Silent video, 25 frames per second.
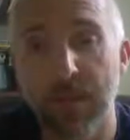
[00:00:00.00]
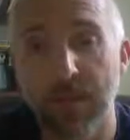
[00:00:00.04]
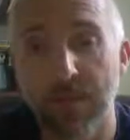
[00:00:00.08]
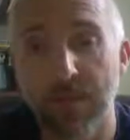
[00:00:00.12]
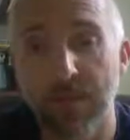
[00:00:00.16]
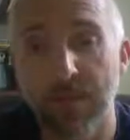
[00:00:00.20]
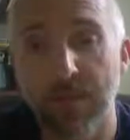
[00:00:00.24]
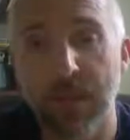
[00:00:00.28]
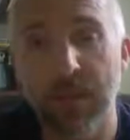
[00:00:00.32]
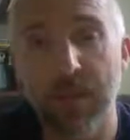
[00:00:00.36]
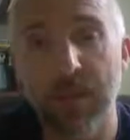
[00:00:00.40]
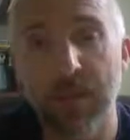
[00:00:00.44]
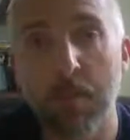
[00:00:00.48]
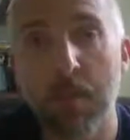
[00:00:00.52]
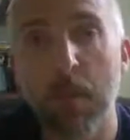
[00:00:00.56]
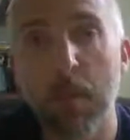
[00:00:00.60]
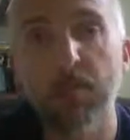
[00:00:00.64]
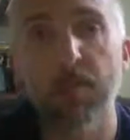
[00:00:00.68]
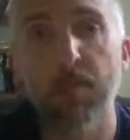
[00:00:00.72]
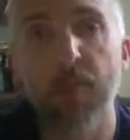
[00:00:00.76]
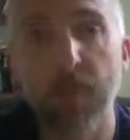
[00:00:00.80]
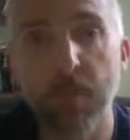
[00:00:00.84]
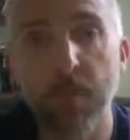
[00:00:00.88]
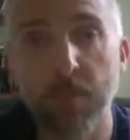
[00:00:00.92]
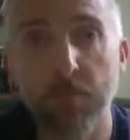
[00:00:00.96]
mean the
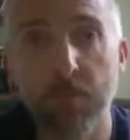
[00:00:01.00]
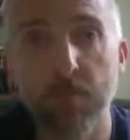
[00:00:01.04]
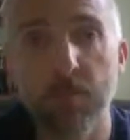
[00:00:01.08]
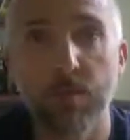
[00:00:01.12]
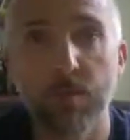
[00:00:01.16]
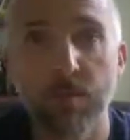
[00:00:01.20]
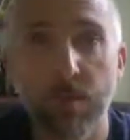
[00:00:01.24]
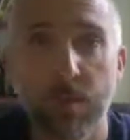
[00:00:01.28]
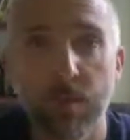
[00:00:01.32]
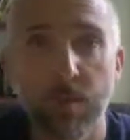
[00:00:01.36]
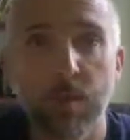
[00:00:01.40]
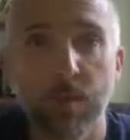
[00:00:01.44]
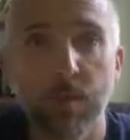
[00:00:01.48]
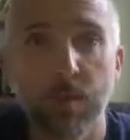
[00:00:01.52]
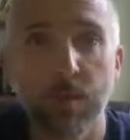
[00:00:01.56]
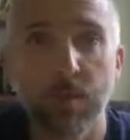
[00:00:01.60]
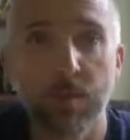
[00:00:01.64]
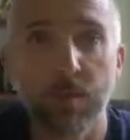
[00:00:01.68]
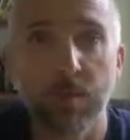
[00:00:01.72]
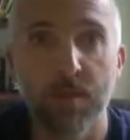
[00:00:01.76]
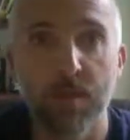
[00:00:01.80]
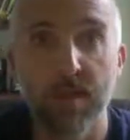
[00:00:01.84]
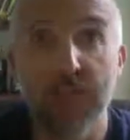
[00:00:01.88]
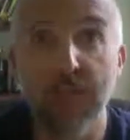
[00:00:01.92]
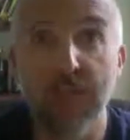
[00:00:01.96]
most to you.
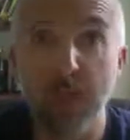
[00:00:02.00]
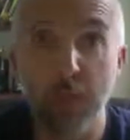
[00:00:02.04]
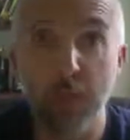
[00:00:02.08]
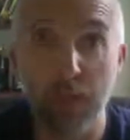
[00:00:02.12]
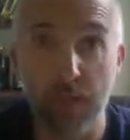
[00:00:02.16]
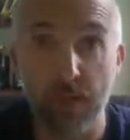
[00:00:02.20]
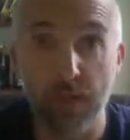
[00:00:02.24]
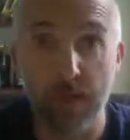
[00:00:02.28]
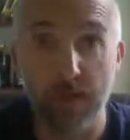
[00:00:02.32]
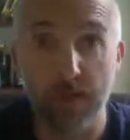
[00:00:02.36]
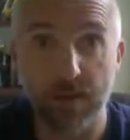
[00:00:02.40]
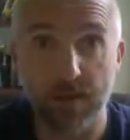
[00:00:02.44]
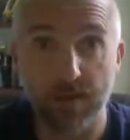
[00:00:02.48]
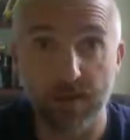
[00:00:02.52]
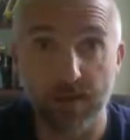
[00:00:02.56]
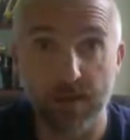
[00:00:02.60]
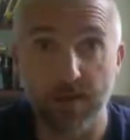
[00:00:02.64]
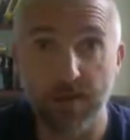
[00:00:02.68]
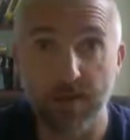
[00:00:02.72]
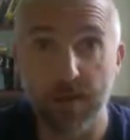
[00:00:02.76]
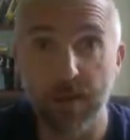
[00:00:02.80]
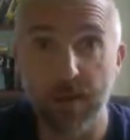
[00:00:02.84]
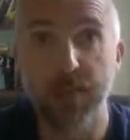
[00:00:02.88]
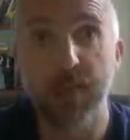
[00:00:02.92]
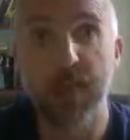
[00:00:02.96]
Schedule it
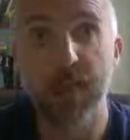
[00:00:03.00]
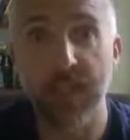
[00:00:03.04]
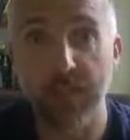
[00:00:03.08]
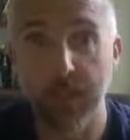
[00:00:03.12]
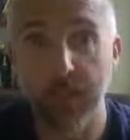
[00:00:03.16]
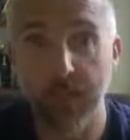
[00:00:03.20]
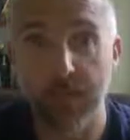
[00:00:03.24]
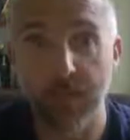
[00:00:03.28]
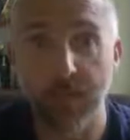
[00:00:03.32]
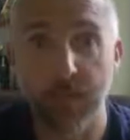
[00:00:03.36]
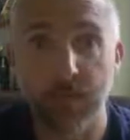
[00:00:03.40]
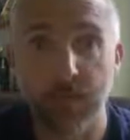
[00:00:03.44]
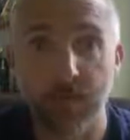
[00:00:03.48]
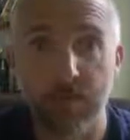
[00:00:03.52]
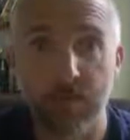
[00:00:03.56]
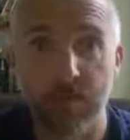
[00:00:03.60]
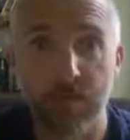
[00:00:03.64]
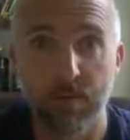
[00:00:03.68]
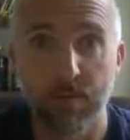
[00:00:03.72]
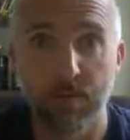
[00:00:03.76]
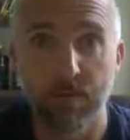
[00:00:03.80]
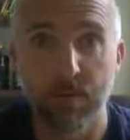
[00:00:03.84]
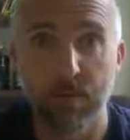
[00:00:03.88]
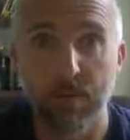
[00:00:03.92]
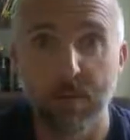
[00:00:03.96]
if you need to.
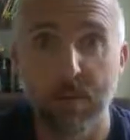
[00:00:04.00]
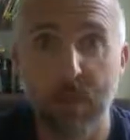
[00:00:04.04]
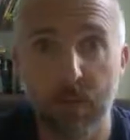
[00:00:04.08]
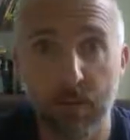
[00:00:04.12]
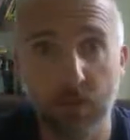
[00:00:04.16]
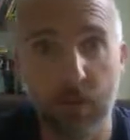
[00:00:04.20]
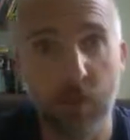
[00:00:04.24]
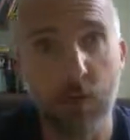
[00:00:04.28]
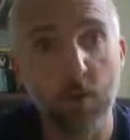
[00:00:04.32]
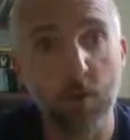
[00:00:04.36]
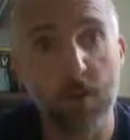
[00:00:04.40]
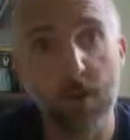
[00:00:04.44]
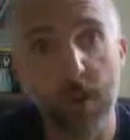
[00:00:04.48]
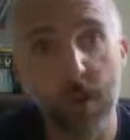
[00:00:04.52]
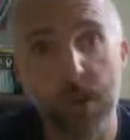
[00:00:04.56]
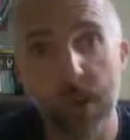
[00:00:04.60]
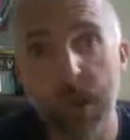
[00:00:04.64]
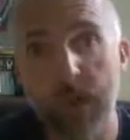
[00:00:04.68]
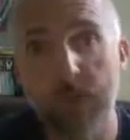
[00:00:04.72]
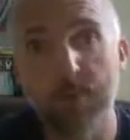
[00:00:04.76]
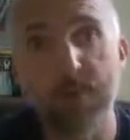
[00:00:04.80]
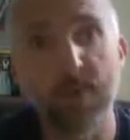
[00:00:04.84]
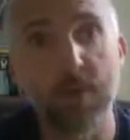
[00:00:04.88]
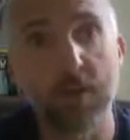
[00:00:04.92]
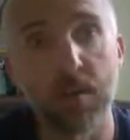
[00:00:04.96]
I'm telling you, it
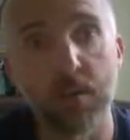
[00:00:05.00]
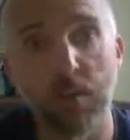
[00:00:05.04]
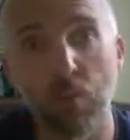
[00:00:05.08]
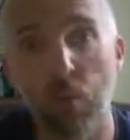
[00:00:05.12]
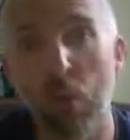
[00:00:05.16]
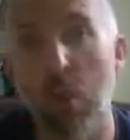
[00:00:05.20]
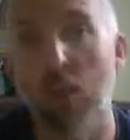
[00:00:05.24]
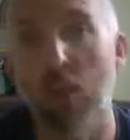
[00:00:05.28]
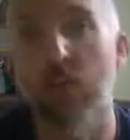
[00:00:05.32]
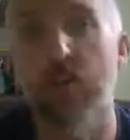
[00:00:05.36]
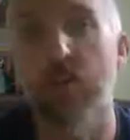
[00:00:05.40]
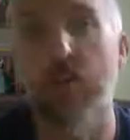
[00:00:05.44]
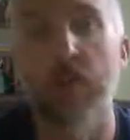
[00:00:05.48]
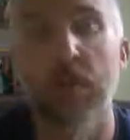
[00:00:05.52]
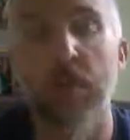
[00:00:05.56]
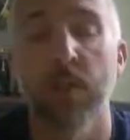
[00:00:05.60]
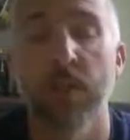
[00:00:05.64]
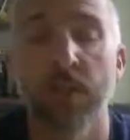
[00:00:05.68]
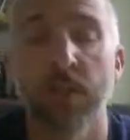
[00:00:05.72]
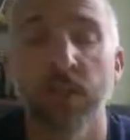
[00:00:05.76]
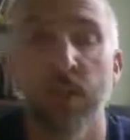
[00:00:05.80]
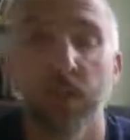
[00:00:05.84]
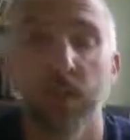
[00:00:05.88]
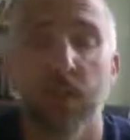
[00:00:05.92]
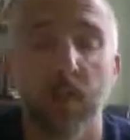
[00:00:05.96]
helps, it
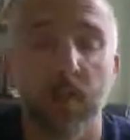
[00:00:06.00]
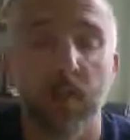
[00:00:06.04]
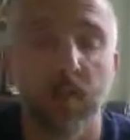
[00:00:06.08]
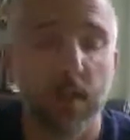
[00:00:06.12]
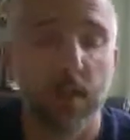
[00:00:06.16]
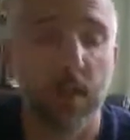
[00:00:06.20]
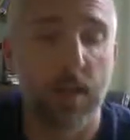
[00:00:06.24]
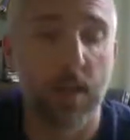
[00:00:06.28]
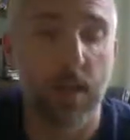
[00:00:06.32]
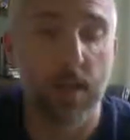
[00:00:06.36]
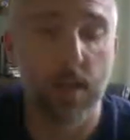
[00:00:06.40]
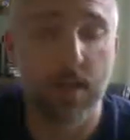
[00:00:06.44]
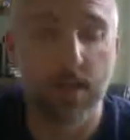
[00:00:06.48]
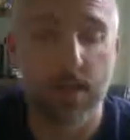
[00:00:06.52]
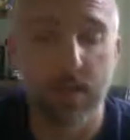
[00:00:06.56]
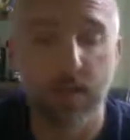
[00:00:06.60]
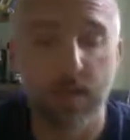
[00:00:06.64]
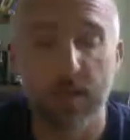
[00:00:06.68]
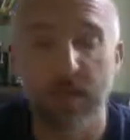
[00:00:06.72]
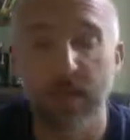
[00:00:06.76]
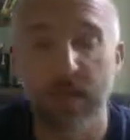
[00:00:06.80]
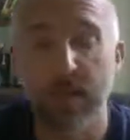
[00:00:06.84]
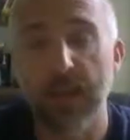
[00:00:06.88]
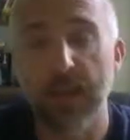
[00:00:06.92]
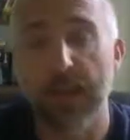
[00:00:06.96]
works, and
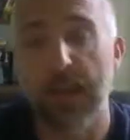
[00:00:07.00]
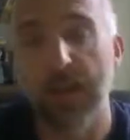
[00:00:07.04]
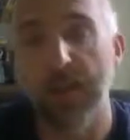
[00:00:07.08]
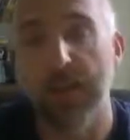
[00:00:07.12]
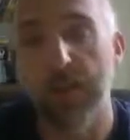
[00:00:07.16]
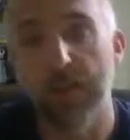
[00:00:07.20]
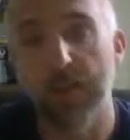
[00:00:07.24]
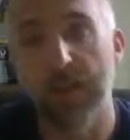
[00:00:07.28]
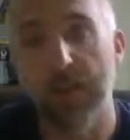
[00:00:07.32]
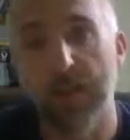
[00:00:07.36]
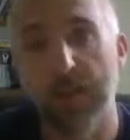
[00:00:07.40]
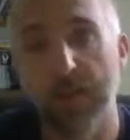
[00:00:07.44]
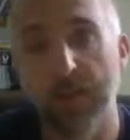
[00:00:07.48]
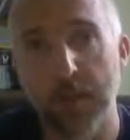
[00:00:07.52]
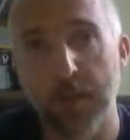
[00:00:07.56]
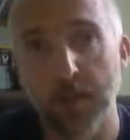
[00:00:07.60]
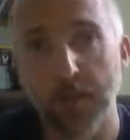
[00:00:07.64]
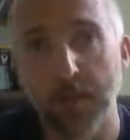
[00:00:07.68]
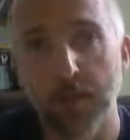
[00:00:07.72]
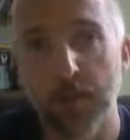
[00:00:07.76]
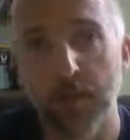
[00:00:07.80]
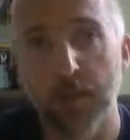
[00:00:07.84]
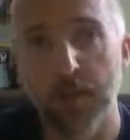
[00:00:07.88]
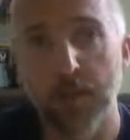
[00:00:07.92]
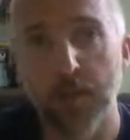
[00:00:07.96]
it's highly
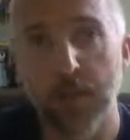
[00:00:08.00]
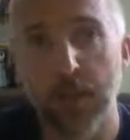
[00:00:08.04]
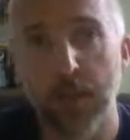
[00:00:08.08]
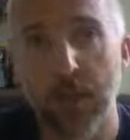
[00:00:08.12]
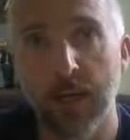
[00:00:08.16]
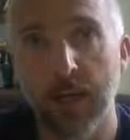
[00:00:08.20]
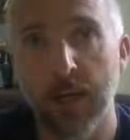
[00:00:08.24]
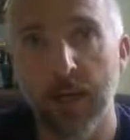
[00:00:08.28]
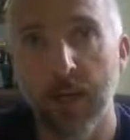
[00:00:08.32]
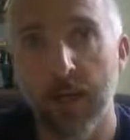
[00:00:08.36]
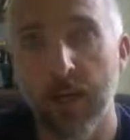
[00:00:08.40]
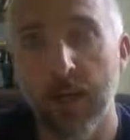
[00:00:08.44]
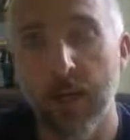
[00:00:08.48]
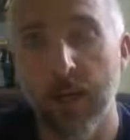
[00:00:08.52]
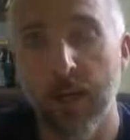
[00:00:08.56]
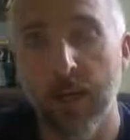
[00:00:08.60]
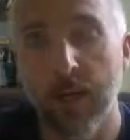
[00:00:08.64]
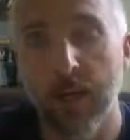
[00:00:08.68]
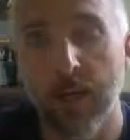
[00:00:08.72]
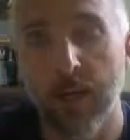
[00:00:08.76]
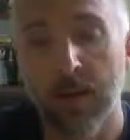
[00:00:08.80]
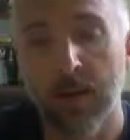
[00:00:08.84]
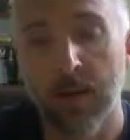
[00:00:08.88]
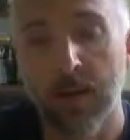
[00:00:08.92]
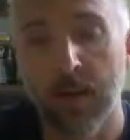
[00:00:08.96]
beneficial, and
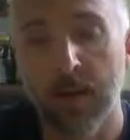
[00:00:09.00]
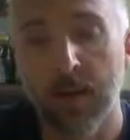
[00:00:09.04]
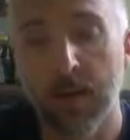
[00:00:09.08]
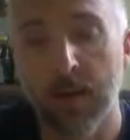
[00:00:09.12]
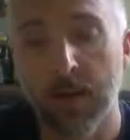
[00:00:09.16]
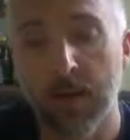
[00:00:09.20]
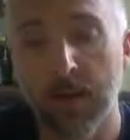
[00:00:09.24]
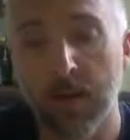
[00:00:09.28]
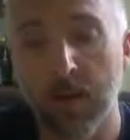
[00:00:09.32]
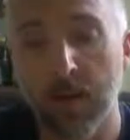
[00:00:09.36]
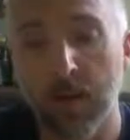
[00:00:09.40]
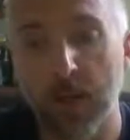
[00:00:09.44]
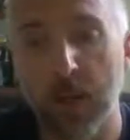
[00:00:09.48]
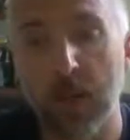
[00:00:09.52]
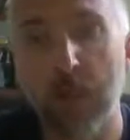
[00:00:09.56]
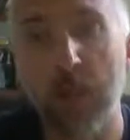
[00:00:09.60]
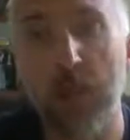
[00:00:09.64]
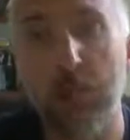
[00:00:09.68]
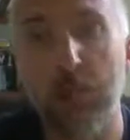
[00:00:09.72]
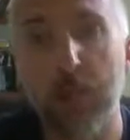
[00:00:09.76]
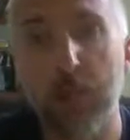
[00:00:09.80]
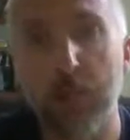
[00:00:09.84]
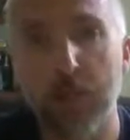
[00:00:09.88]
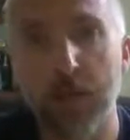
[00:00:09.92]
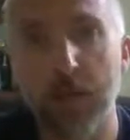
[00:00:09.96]
it'll keep
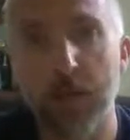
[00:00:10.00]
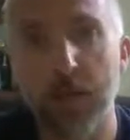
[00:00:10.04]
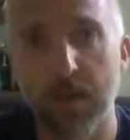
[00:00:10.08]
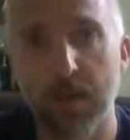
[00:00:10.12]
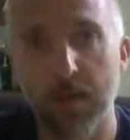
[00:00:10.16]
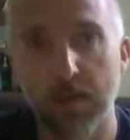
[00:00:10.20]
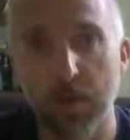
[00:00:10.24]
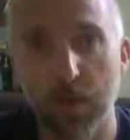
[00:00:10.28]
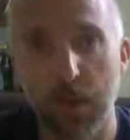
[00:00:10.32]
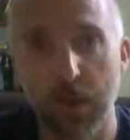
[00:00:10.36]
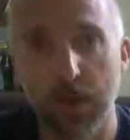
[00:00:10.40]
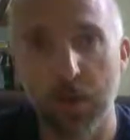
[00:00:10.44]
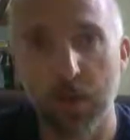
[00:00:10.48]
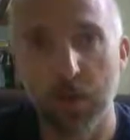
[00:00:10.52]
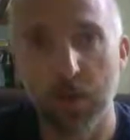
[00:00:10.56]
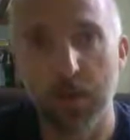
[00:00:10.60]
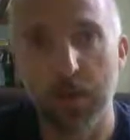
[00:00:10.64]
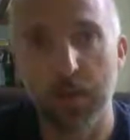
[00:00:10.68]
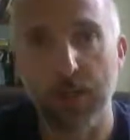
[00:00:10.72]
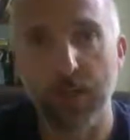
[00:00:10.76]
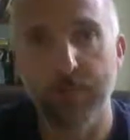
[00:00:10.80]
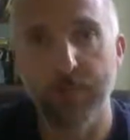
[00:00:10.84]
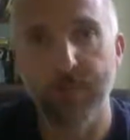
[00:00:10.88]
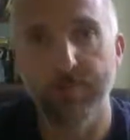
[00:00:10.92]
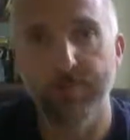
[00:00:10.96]
you pushing in the right
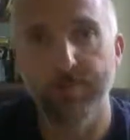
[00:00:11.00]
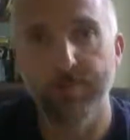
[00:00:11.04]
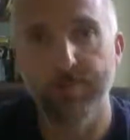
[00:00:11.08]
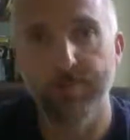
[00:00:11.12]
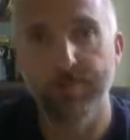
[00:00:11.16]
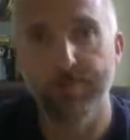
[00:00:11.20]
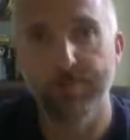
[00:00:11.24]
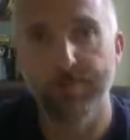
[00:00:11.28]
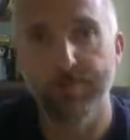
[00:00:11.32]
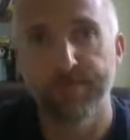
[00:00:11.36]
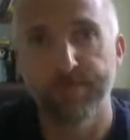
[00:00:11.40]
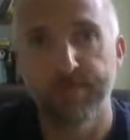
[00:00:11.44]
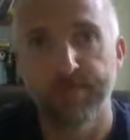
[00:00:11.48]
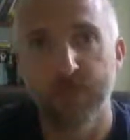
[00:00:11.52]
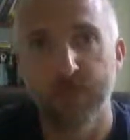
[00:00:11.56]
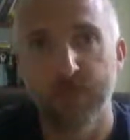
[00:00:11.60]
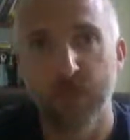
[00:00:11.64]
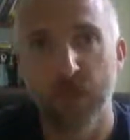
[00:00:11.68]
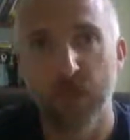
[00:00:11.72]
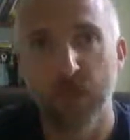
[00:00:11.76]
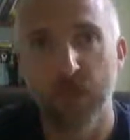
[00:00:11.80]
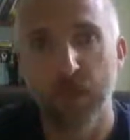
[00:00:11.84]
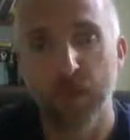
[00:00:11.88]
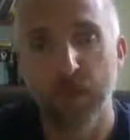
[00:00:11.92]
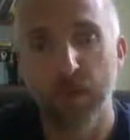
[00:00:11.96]
direction.
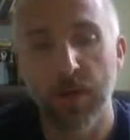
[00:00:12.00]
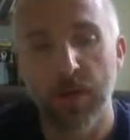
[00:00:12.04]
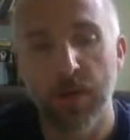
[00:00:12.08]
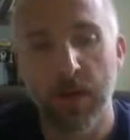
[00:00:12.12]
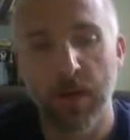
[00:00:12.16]
So,